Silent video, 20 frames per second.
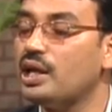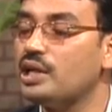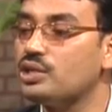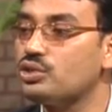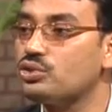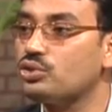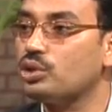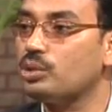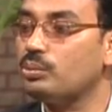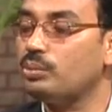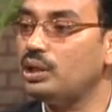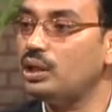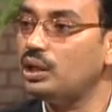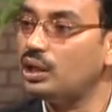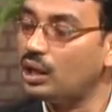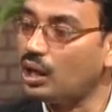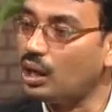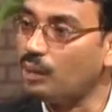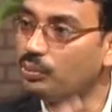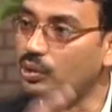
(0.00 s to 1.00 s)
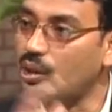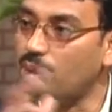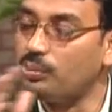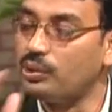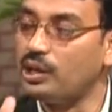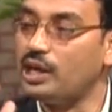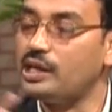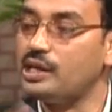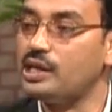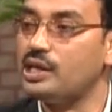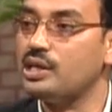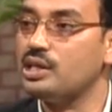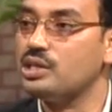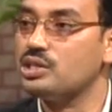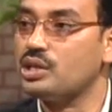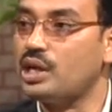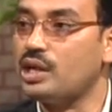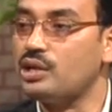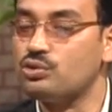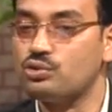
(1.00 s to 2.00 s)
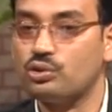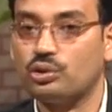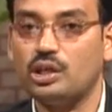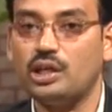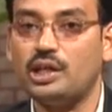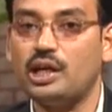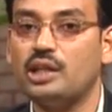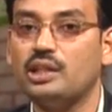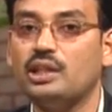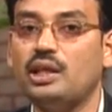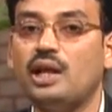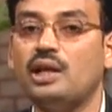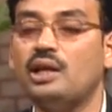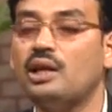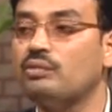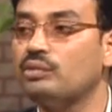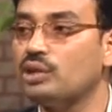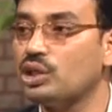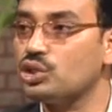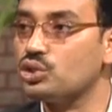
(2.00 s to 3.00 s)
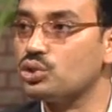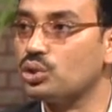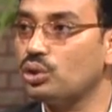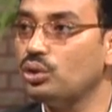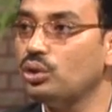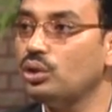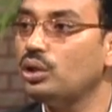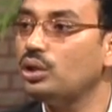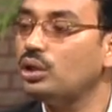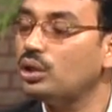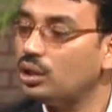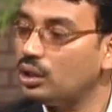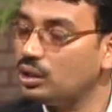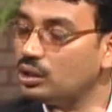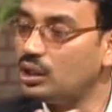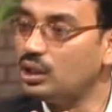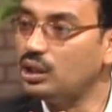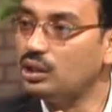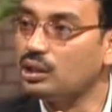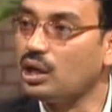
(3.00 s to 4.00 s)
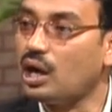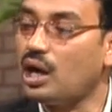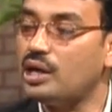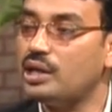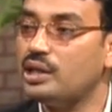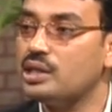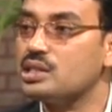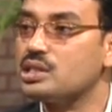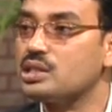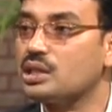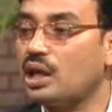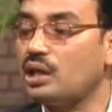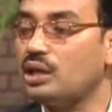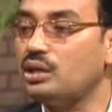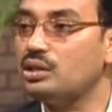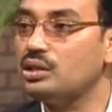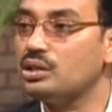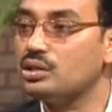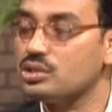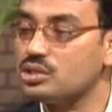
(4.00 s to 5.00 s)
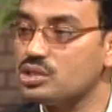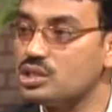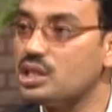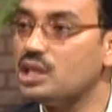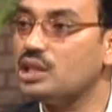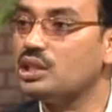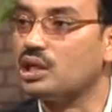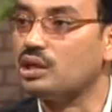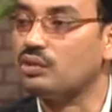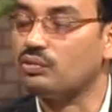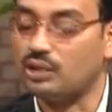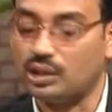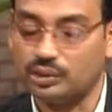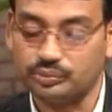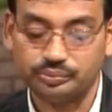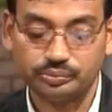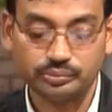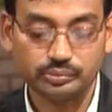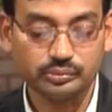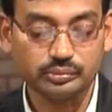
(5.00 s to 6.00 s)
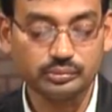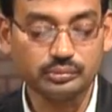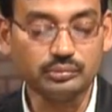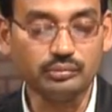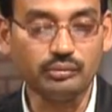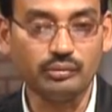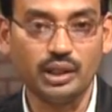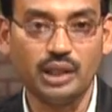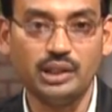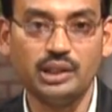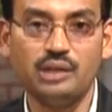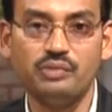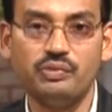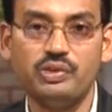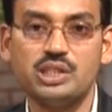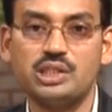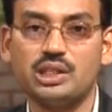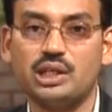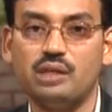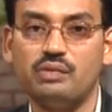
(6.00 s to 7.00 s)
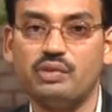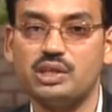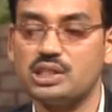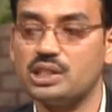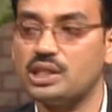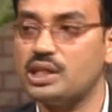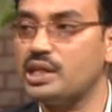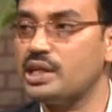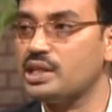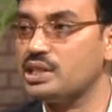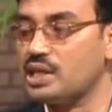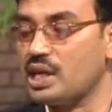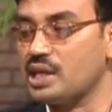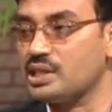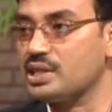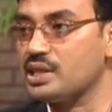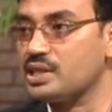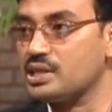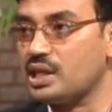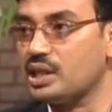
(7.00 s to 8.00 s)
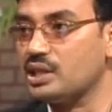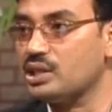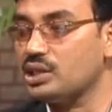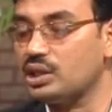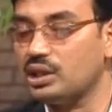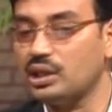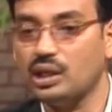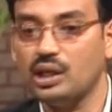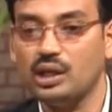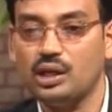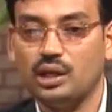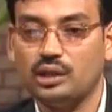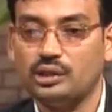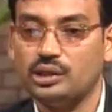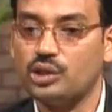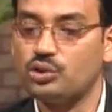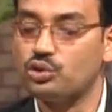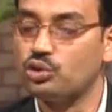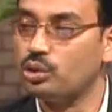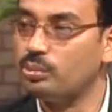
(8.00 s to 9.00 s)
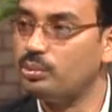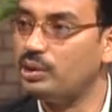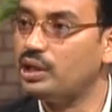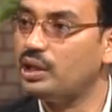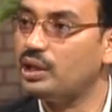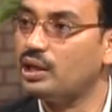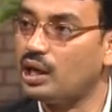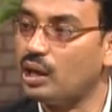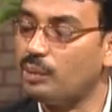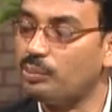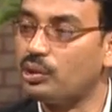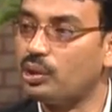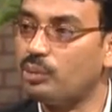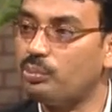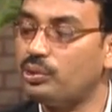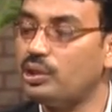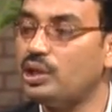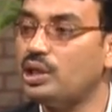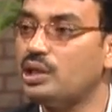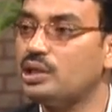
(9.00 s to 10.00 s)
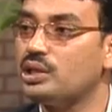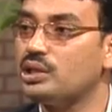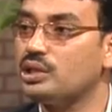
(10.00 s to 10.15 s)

should be appropriately designed, so that at the end of the show the audience can see that. And then physical facilities, as I said, there should be appropriate